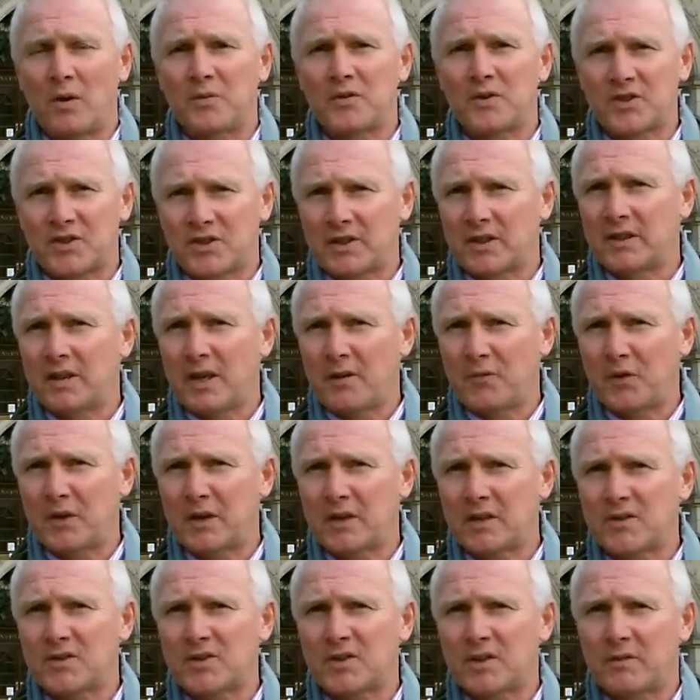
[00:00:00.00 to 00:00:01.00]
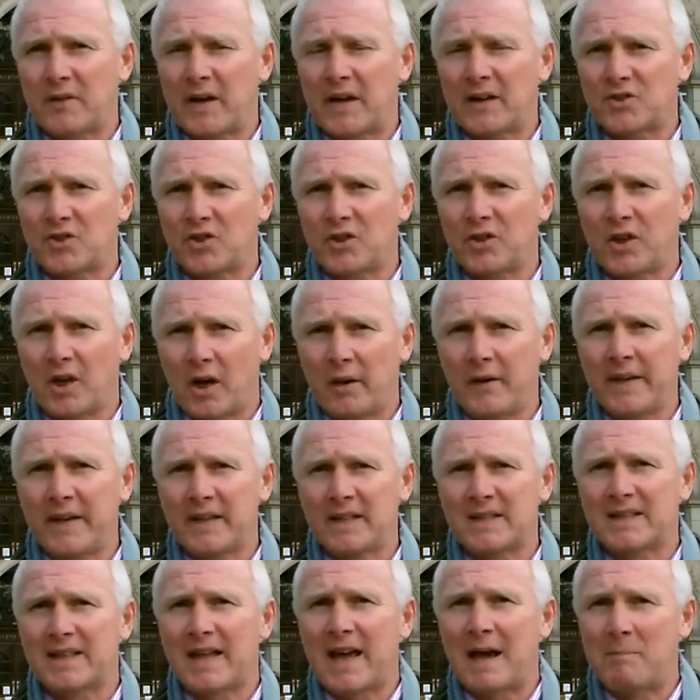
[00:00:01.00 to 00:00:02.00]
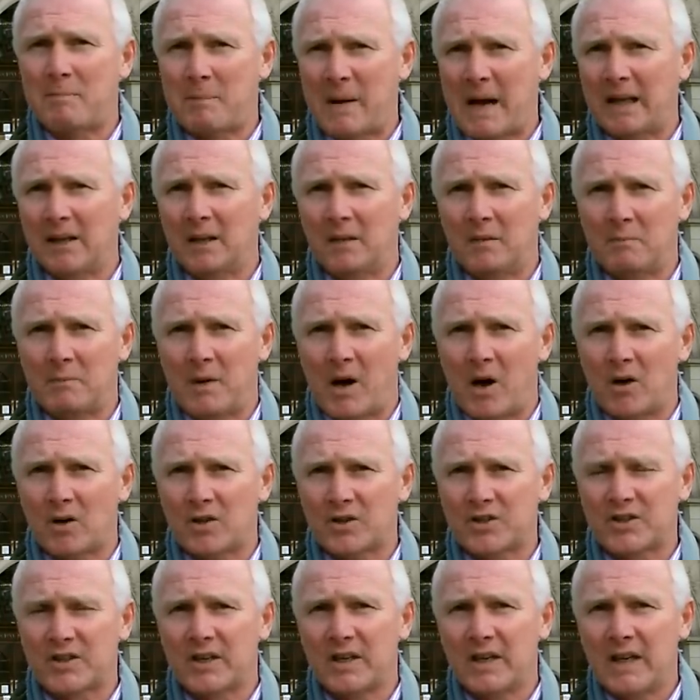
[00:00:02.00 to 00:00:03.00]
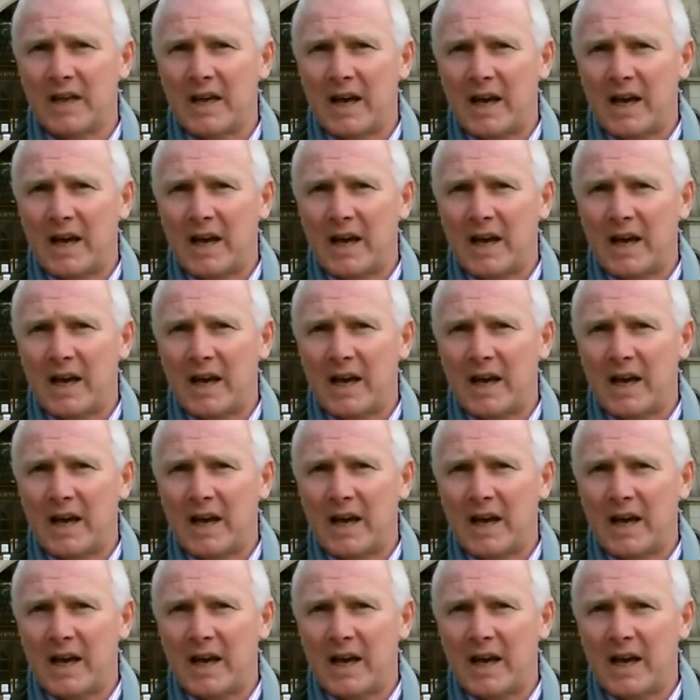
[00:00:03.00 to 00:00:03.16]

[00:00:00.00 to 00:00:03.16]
what the significance of actually going into that ballot box